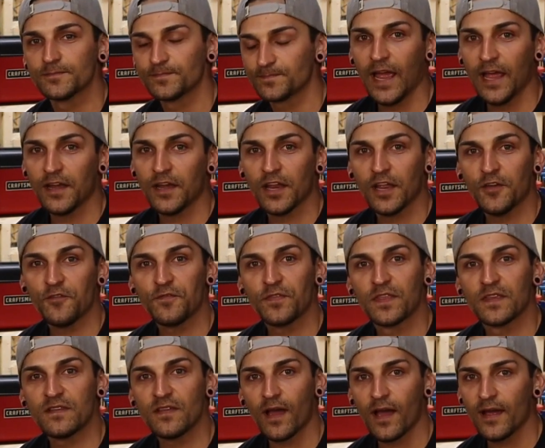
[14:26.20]
And if
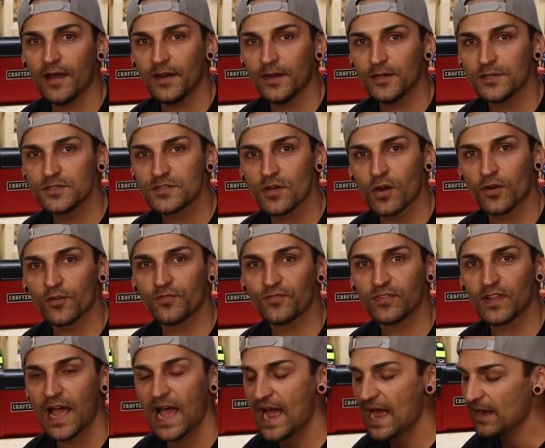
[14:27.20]
the tires are
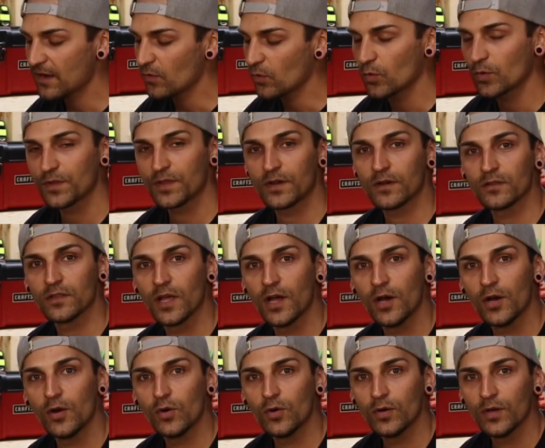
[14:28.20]
flat or they're
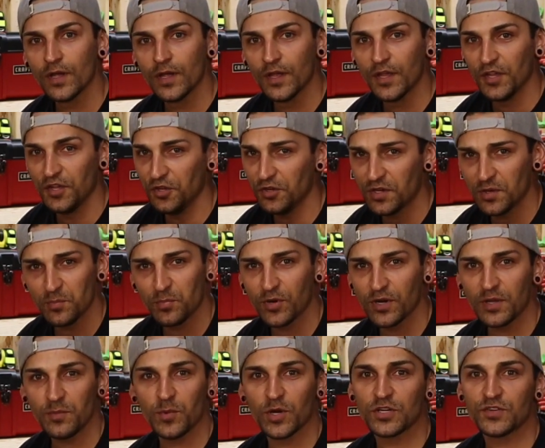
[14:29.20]
low, you can
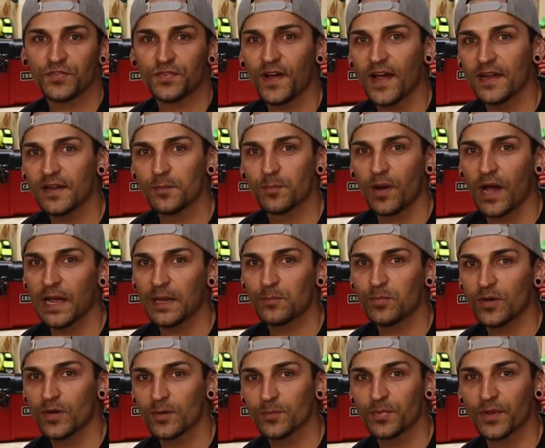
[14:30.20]
pretty much find a bike
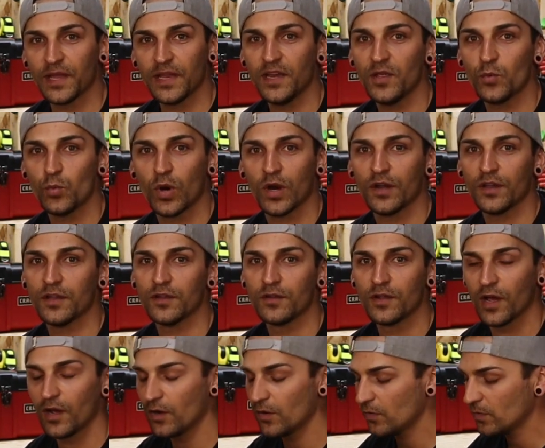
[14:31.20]
pump anywhere you
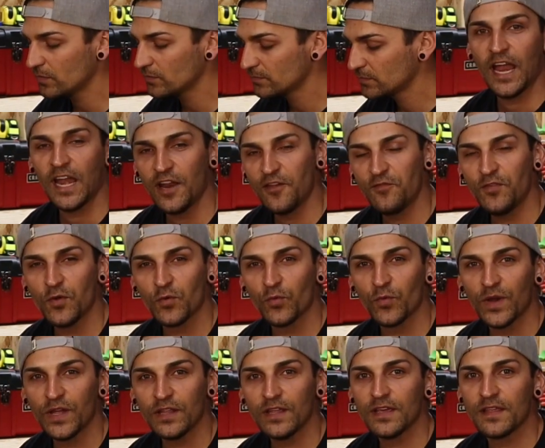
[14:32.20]
go. And if you're
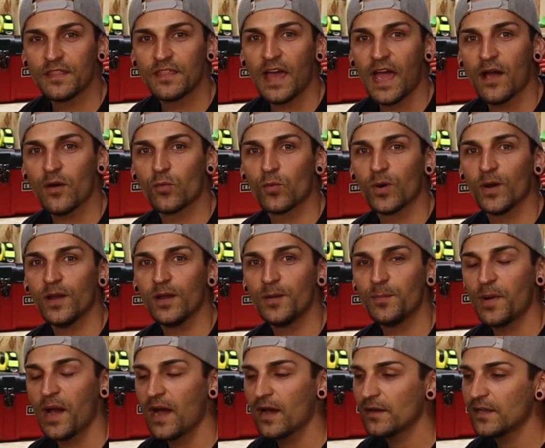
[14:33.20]
really that worried
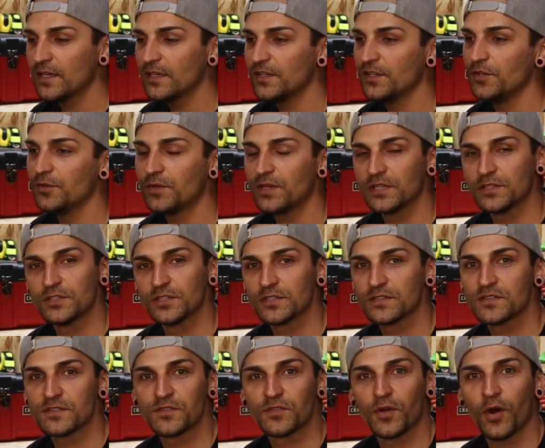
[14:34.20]
about it, you can
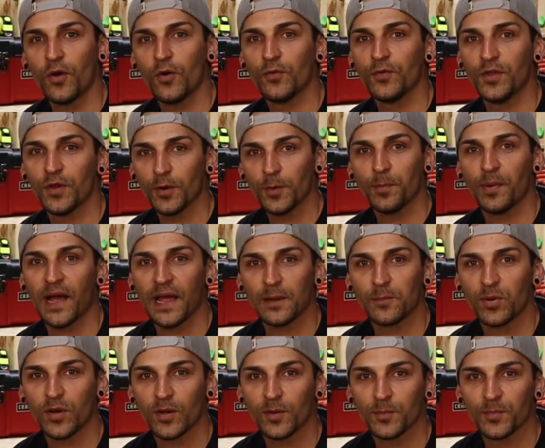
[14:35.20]
just throw your bike
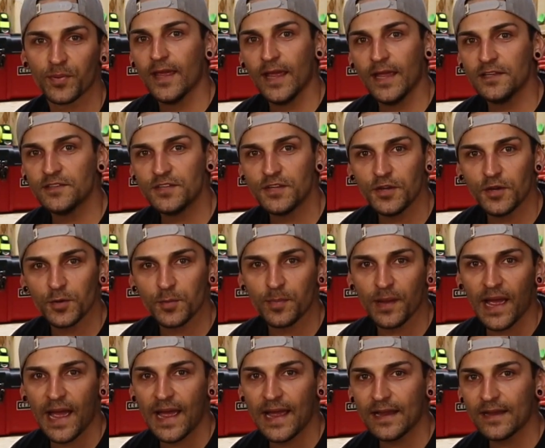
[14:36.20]
pump into your
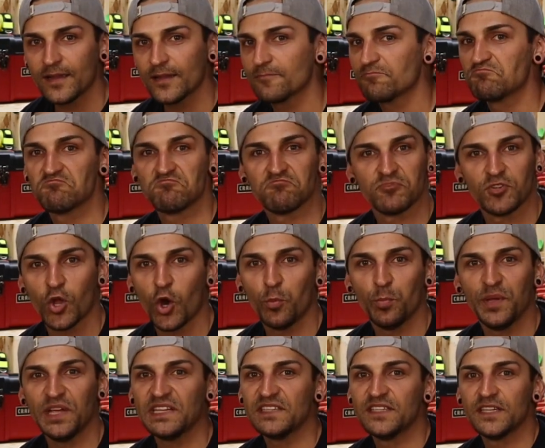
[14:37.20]
bag. No
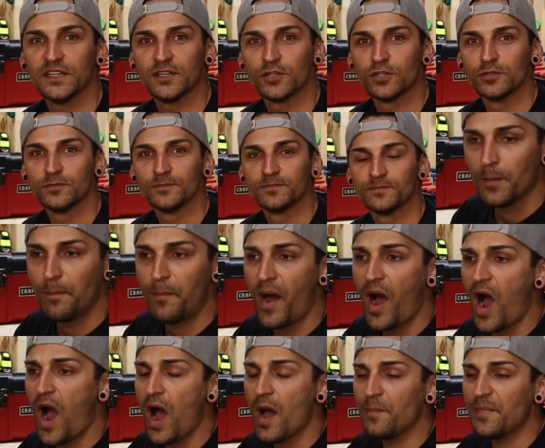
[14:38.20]
big deal.
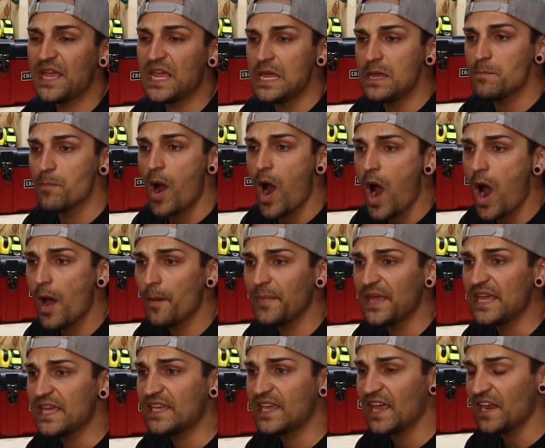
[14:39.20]

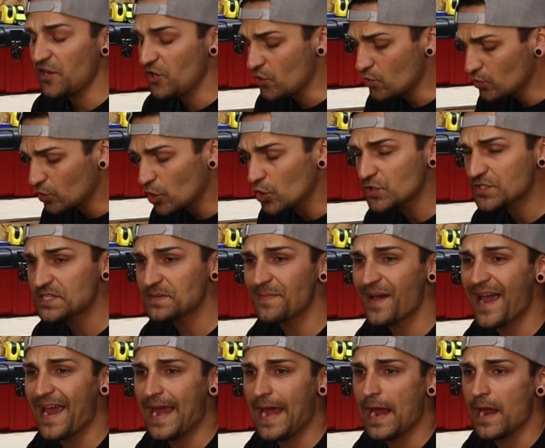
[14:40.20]
Mommy, can you loosen
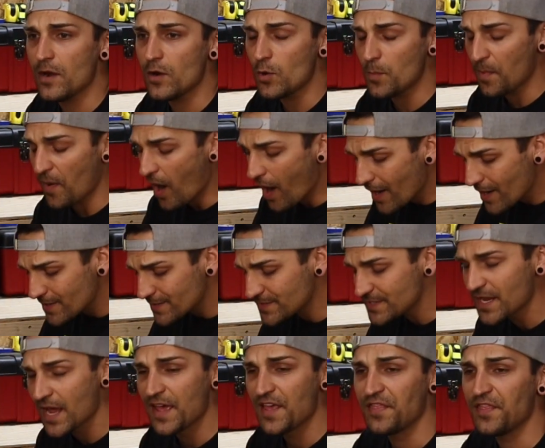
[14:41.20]
my handlebars?